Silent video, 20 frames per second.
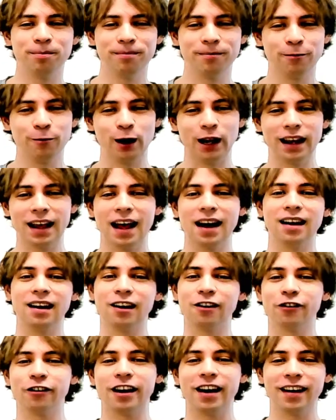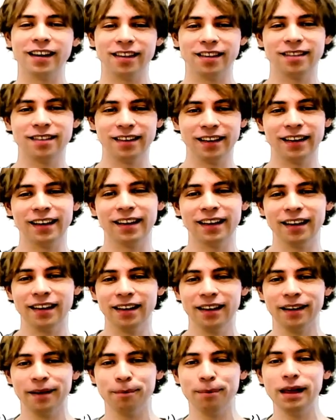We categorized the
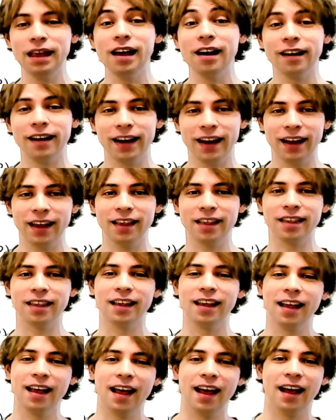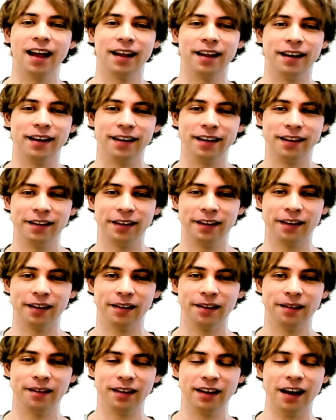PRAs, and
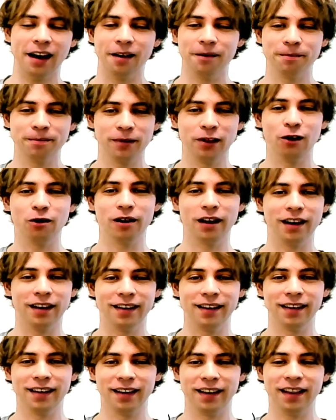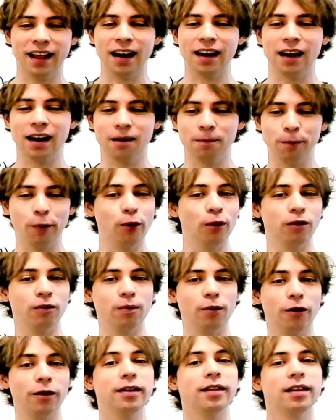yeah, you can then get bonus
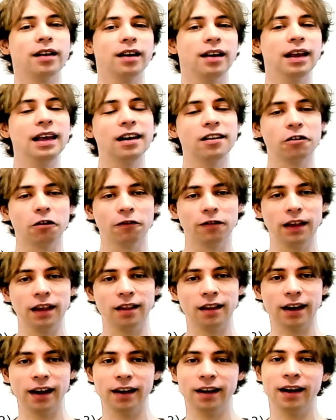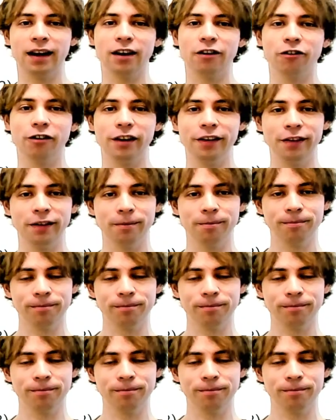points in each of these categories.